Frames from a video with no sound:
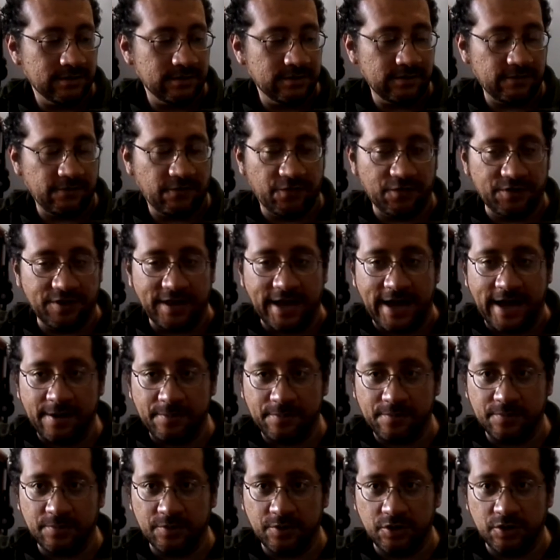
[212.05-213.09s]
For that
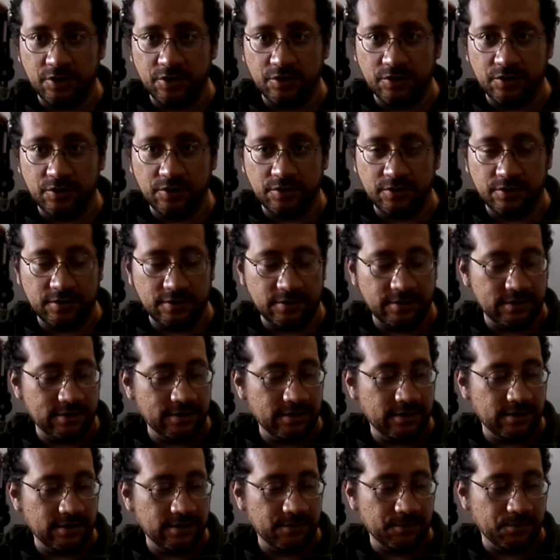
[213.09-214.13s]

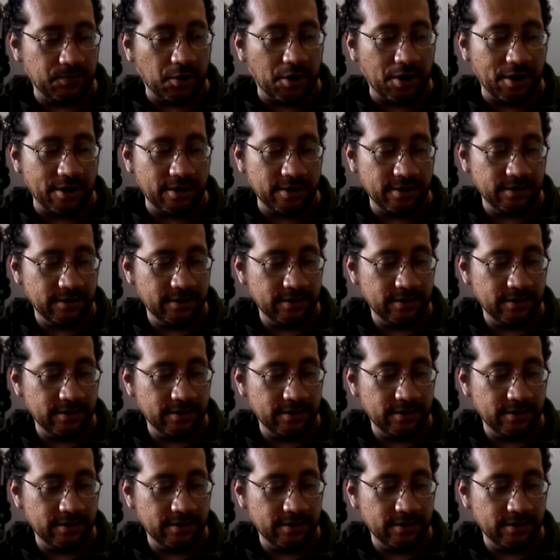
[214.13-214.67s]
part.